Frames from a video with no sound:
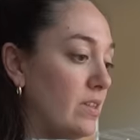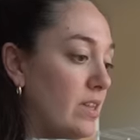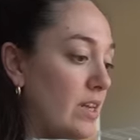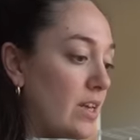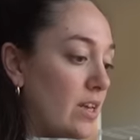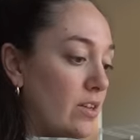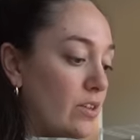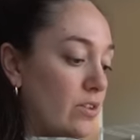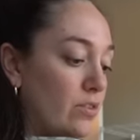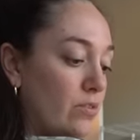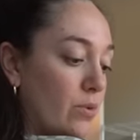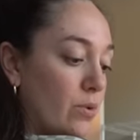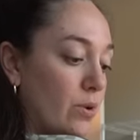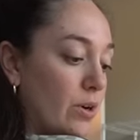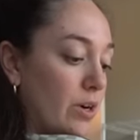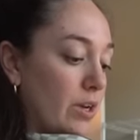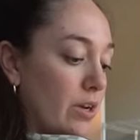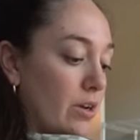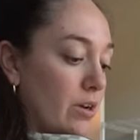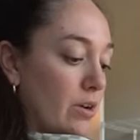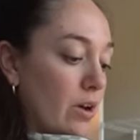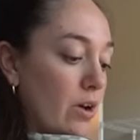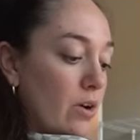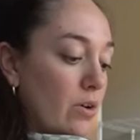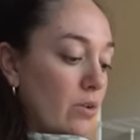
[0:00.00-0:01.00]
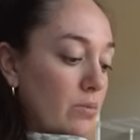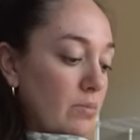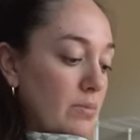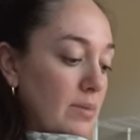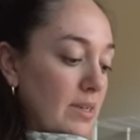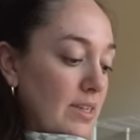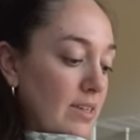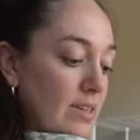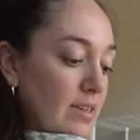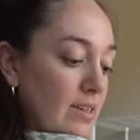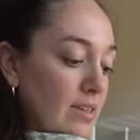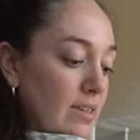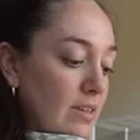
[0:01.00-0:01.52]
these for your own
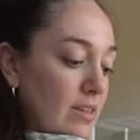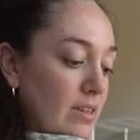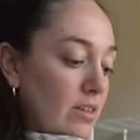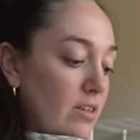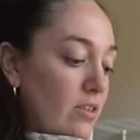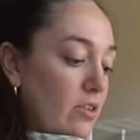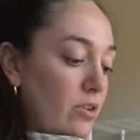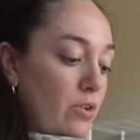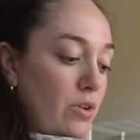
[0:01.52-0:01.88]
businesses.